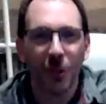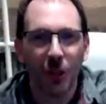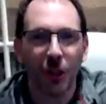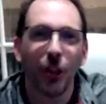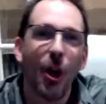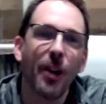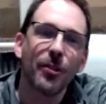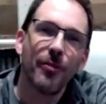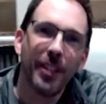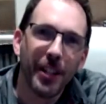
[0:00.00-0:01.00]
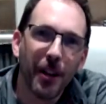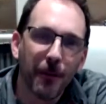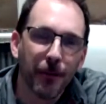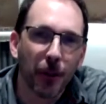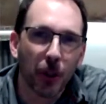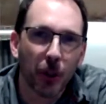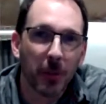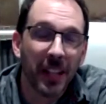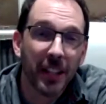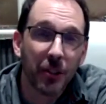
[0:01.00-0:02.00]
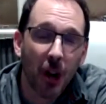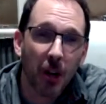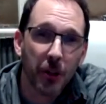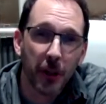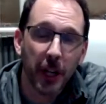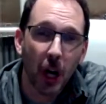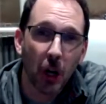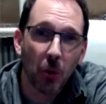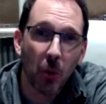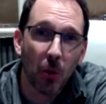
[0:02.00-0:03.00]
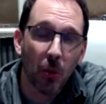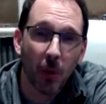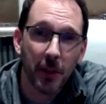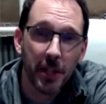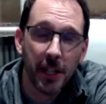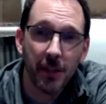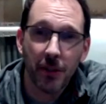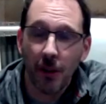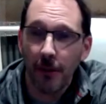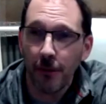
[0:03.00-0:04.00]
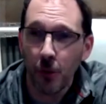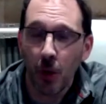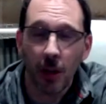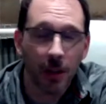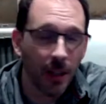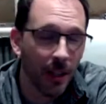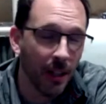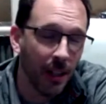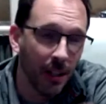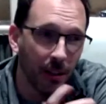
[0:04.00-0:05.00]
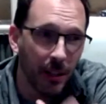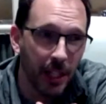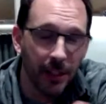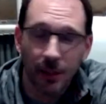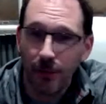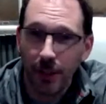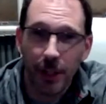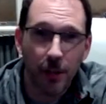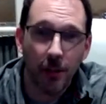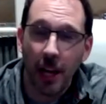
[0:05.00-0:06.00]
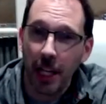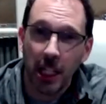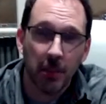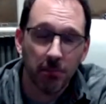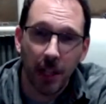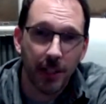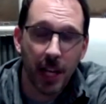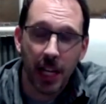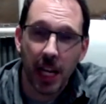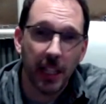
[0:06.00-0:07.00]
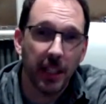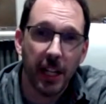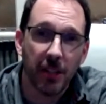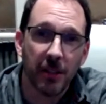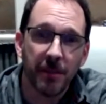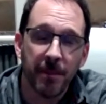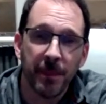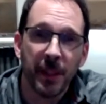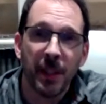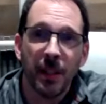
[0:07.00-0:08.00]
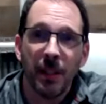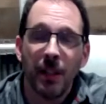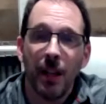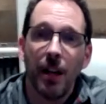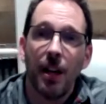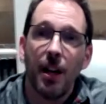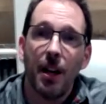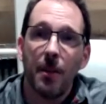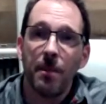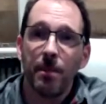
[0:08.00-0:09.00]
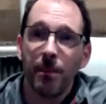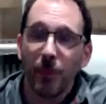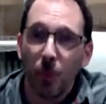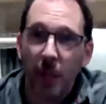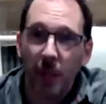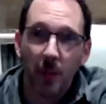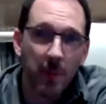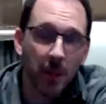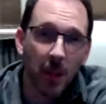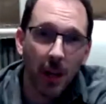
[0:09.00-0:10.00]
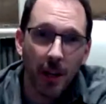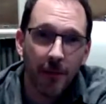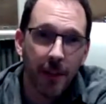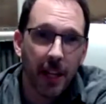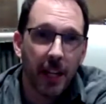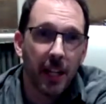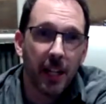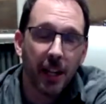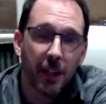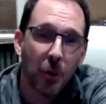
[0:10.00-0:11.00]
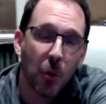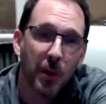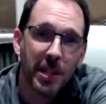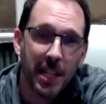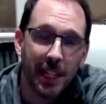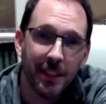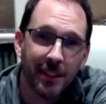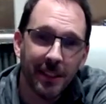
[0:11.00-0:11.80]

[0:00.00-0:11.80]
is just the launch video for Learn to Play Guitar during our quarantine. So if you are looking at this video like a decade later, we are in the middle of a quarantine.